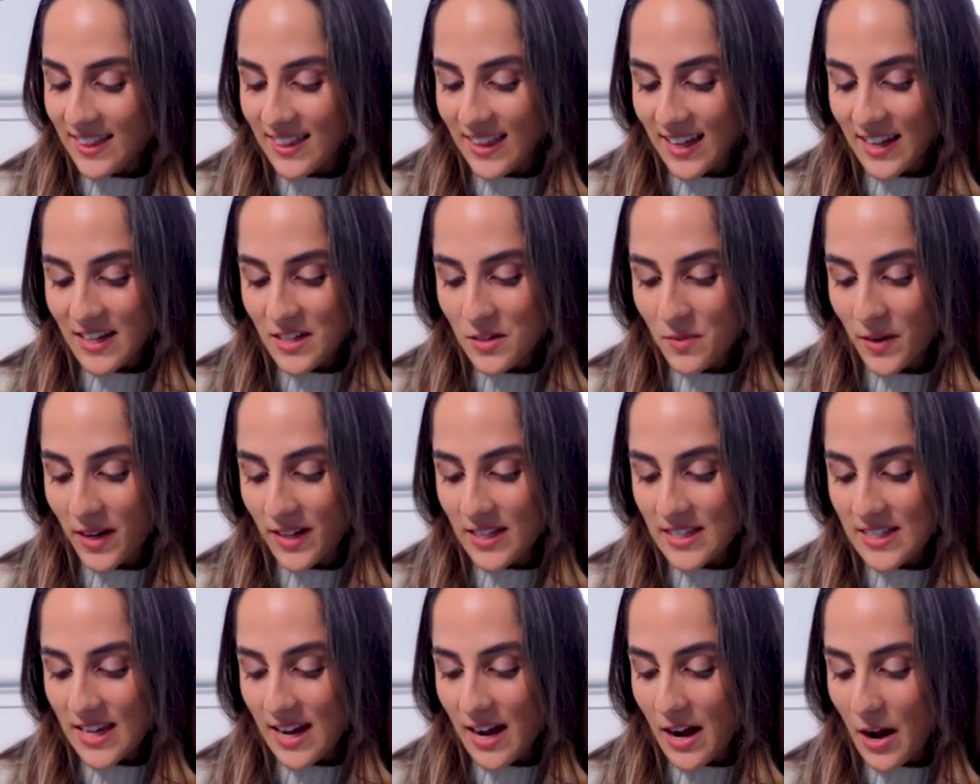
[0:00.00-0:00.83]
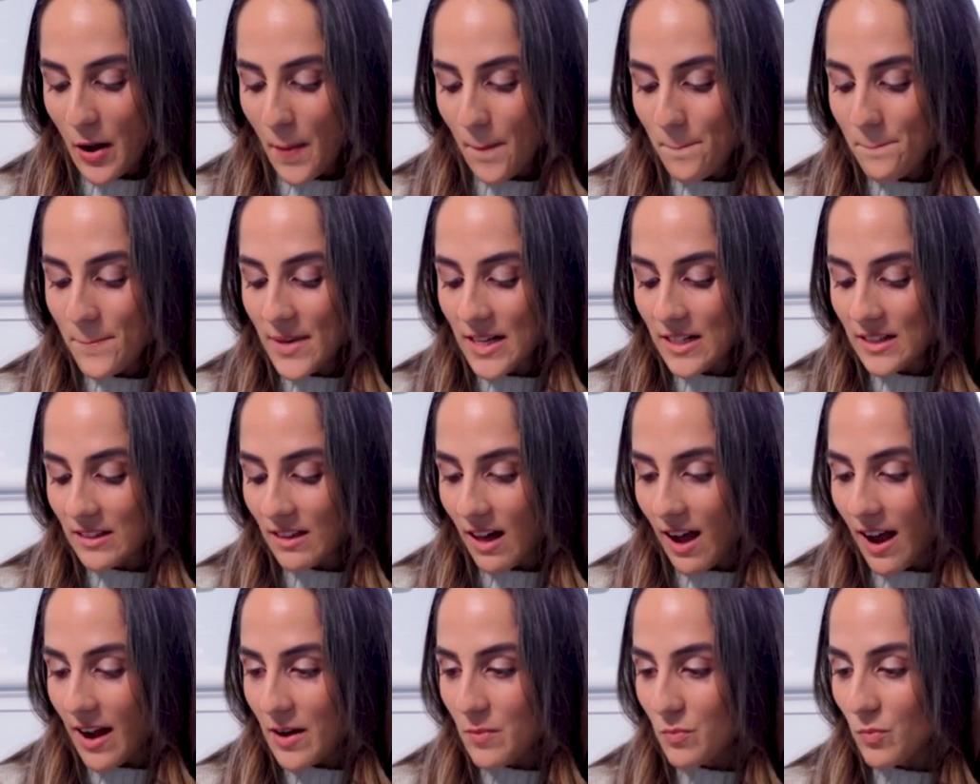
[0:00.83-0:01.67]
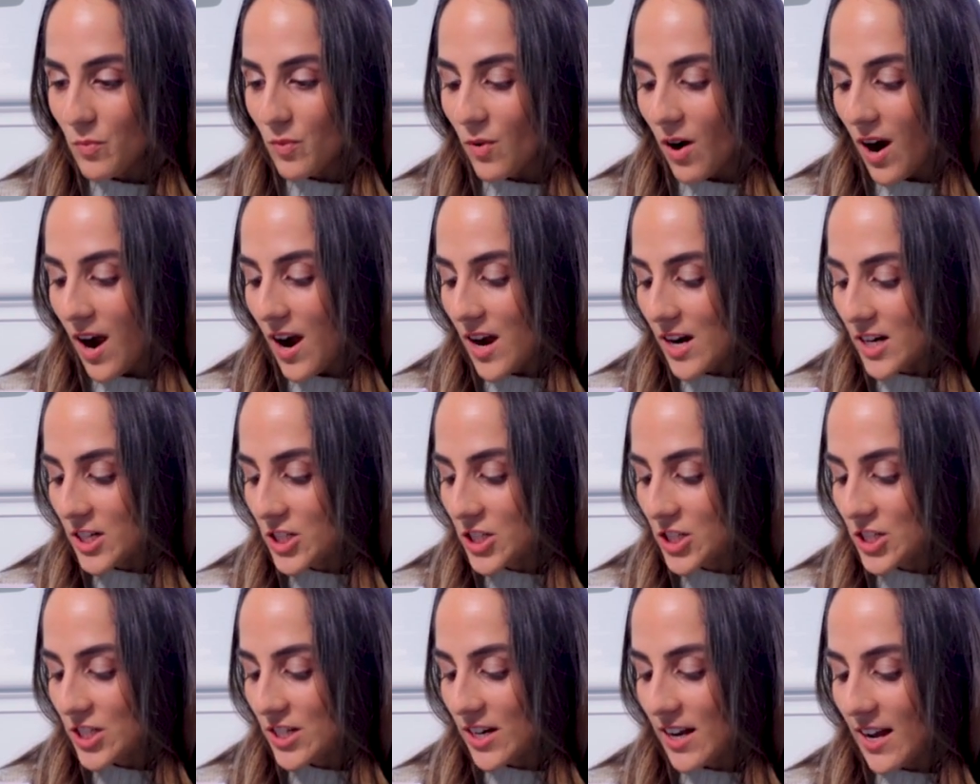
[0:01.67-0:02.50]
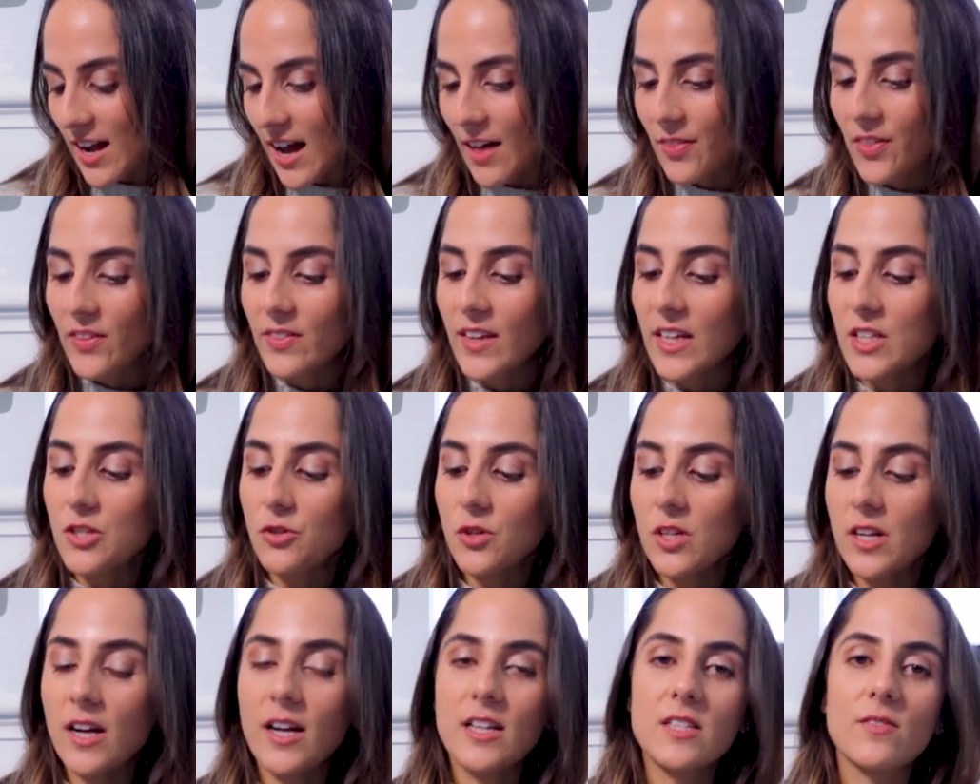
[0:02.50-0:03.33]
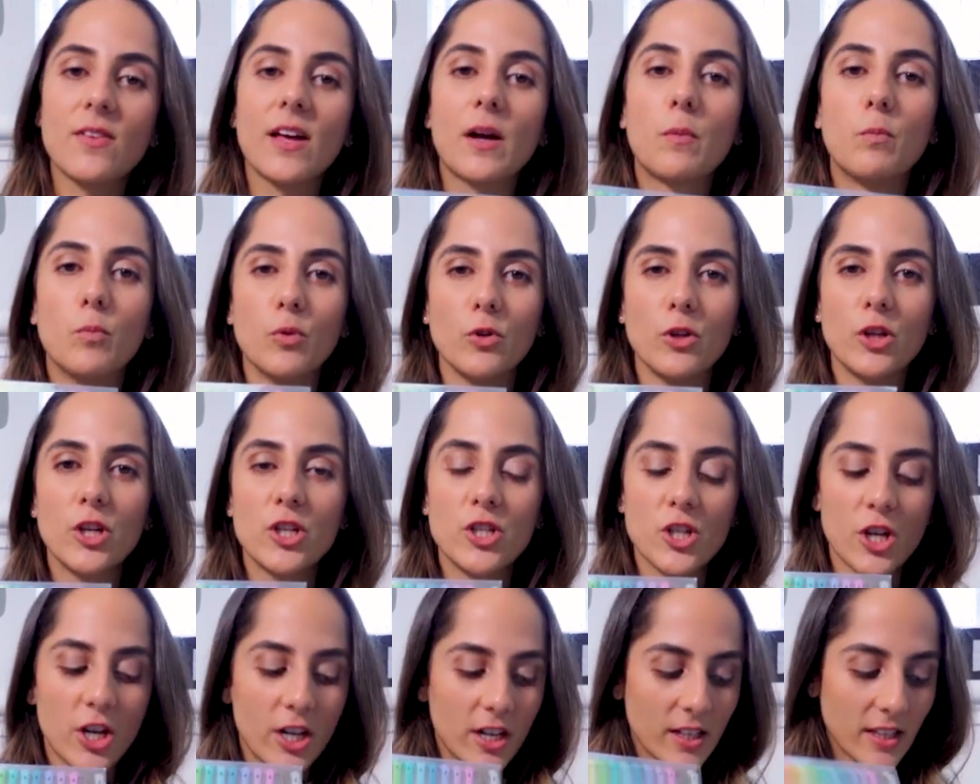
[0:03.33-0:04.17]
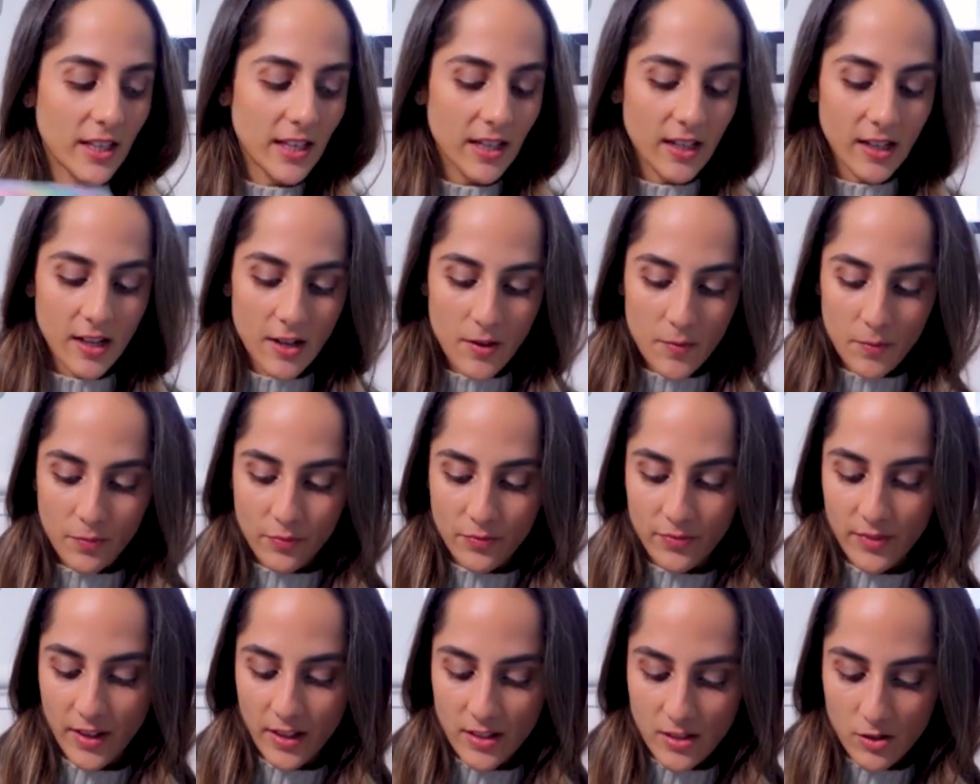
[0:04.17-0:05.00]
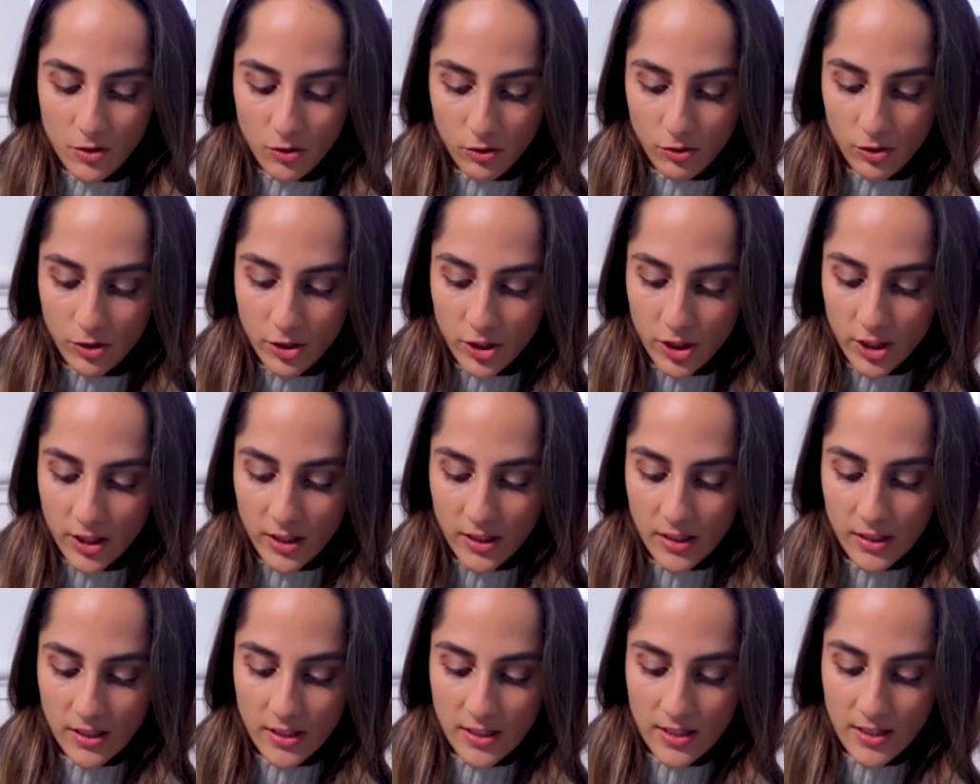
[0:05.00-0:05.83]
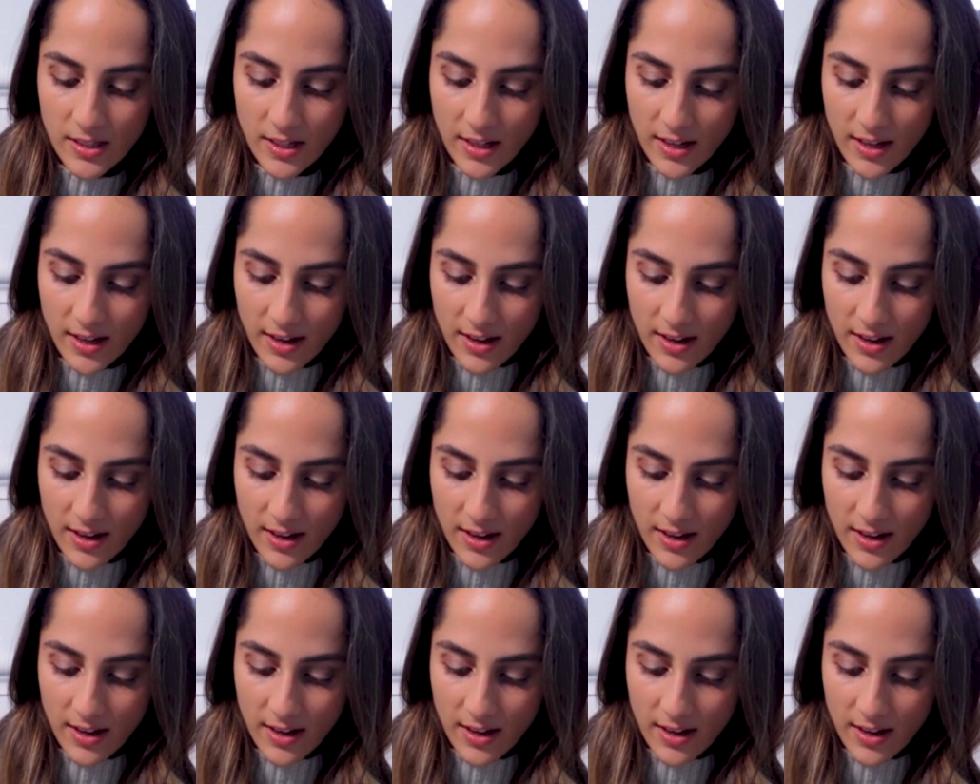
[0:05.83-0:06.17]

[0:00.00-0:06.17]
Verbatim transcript: These ones are Mildliner brush. I think that's really nice for like bullet journaling. That's gorgeous.